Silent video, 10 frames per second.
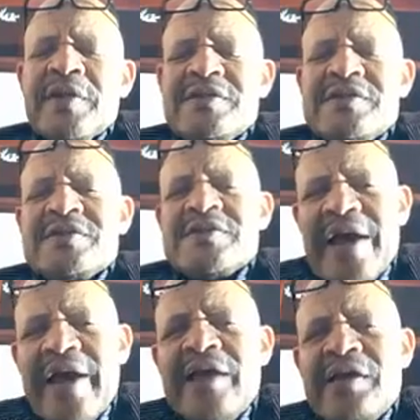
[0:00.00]

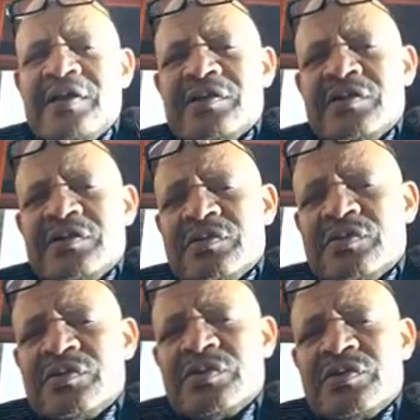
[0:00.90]
designed
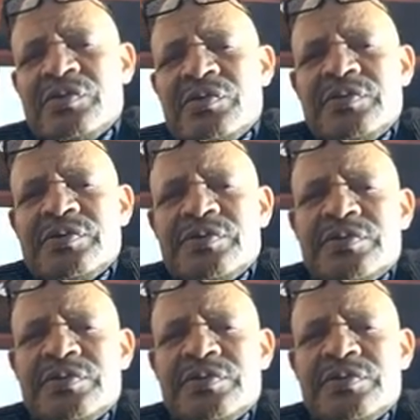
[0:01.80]
to